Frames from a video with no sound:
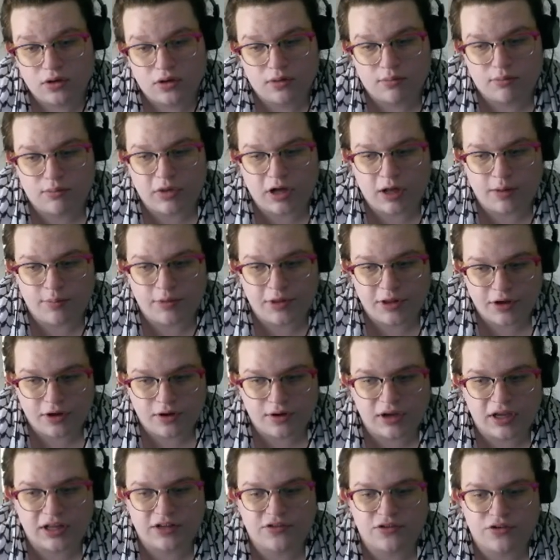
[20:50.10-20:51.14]
Poplio
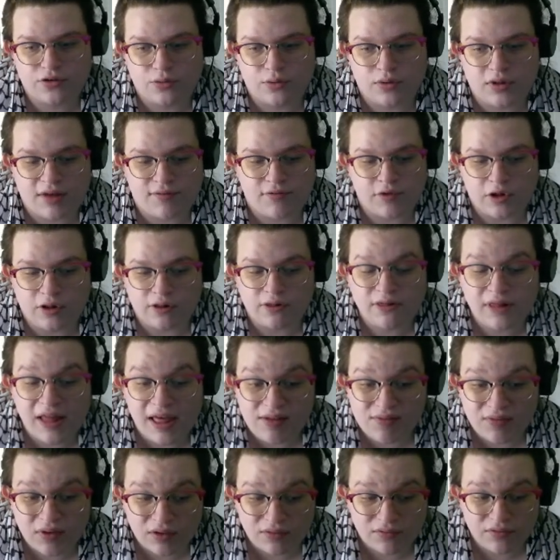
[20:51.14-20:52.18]
gets to level
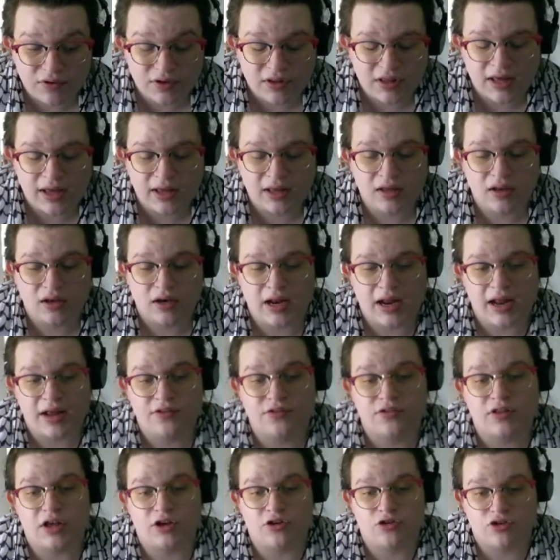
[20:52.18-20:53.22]
11 for that, as
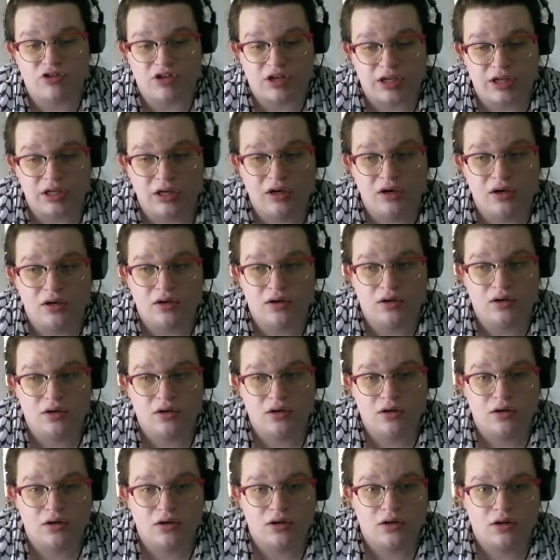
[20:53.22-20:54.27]
they should.
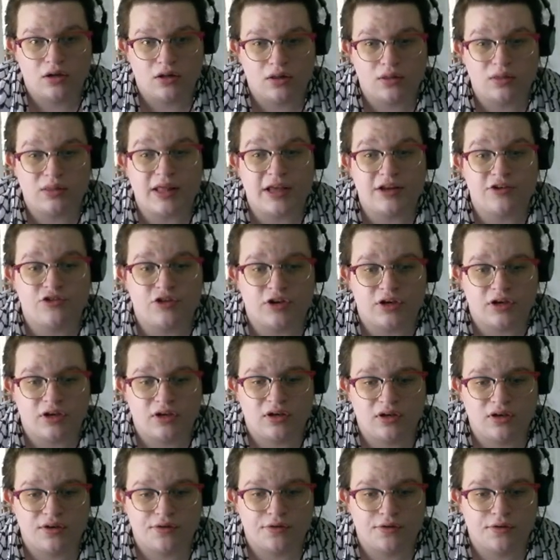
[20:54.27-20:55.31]

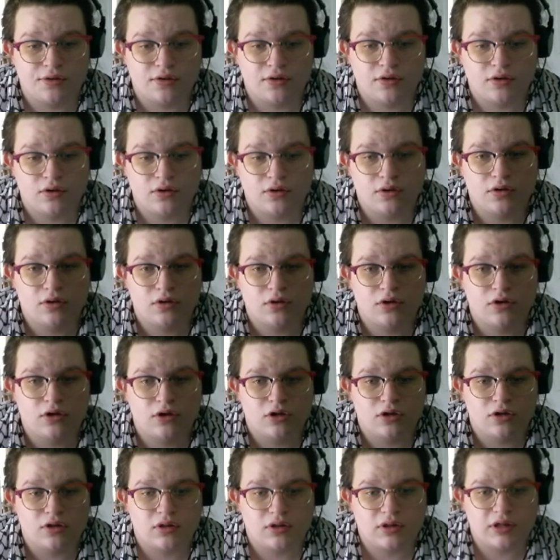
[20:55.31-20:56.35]
Legend.
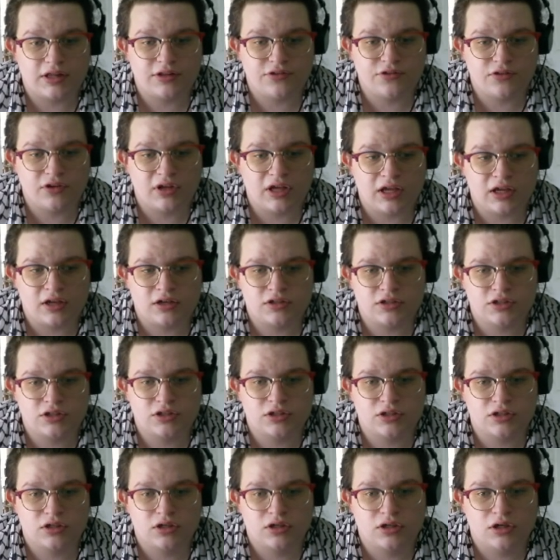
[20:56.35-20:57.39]
Let's
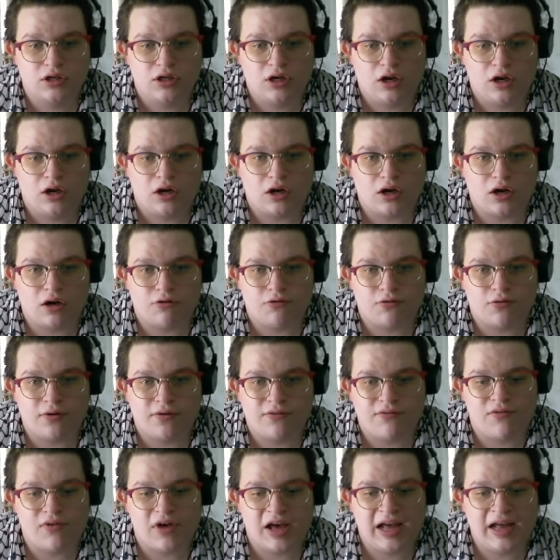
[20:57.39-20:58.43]
get a
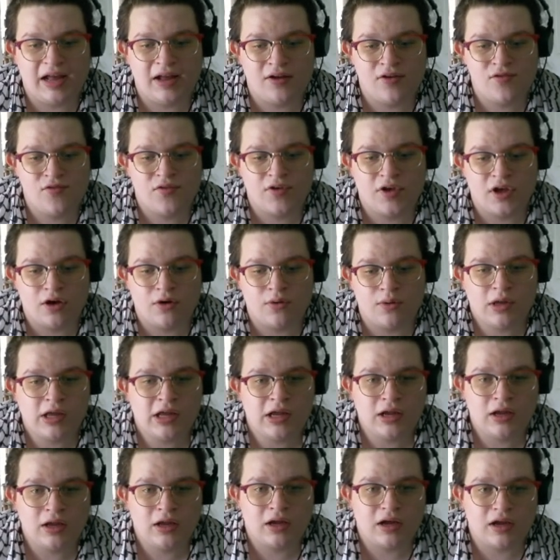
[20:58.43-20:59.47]
revive
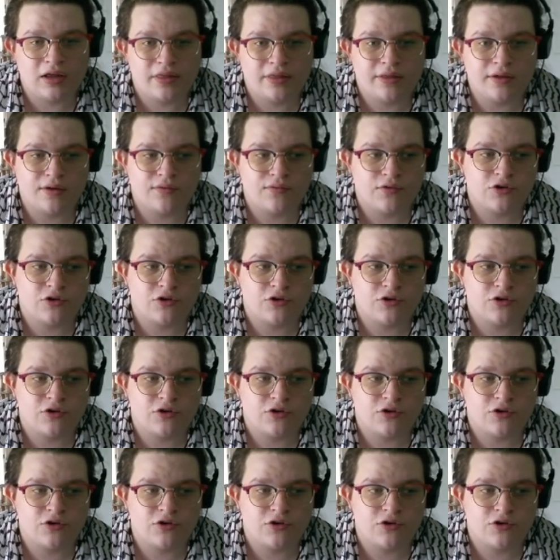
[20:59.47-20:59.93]
going, I think, for